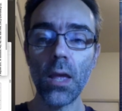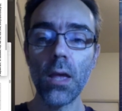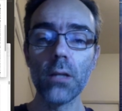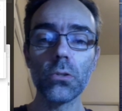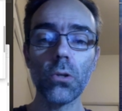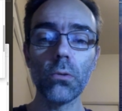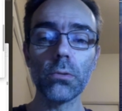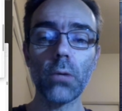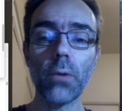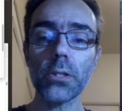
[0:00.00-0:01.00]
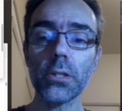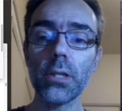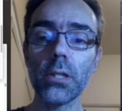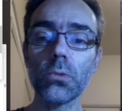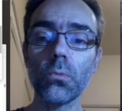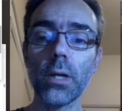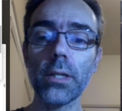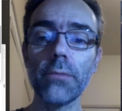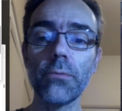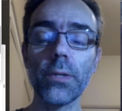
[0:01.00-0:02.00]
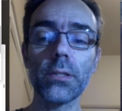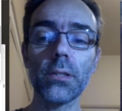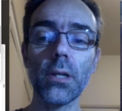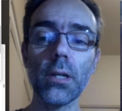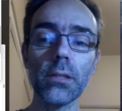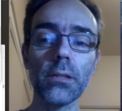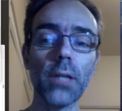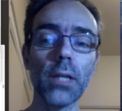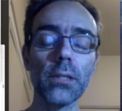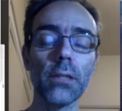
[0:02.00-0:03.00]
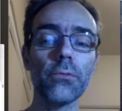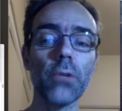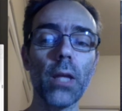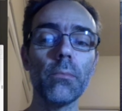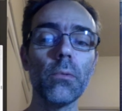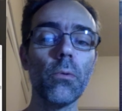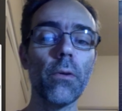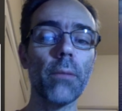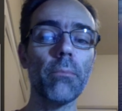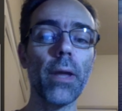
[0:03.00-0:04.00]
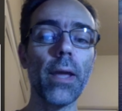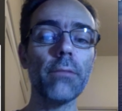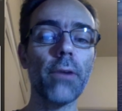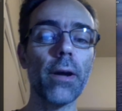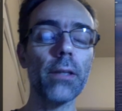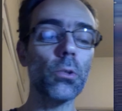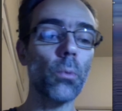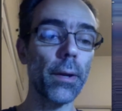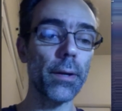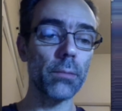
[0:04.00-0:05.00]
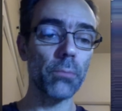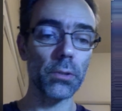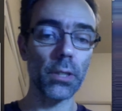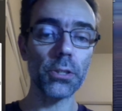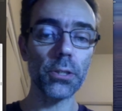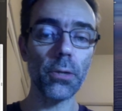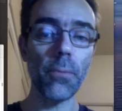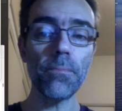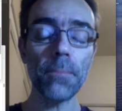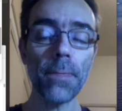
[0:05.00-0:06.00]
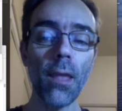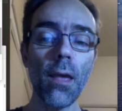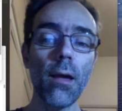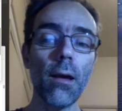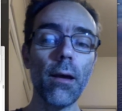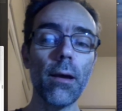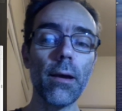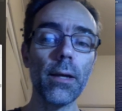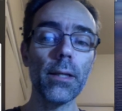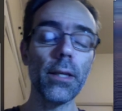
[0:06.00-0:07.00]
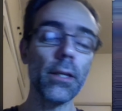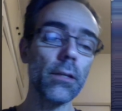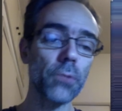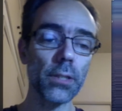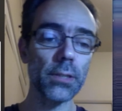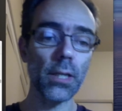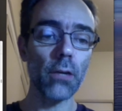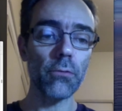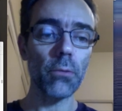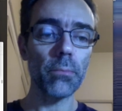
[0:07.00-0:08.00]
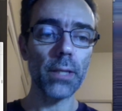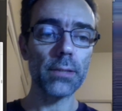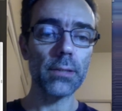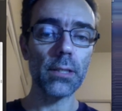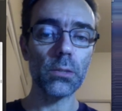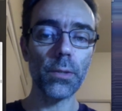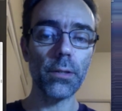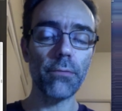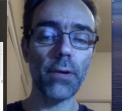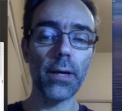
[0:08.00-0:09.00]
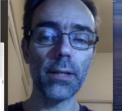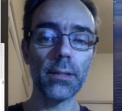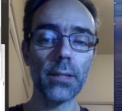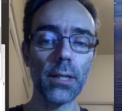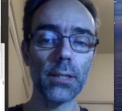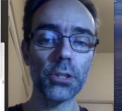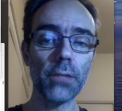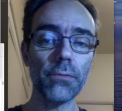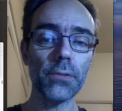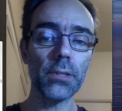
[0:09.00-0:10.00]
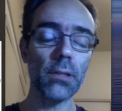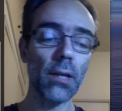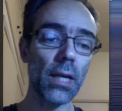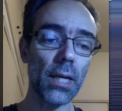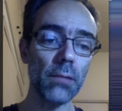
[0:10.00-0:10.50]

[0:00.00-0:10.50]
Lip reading: So the question is, what if we start in the Einstein frame with a plane phi squared potential? Here, for the sake of completeness, we define the shift A,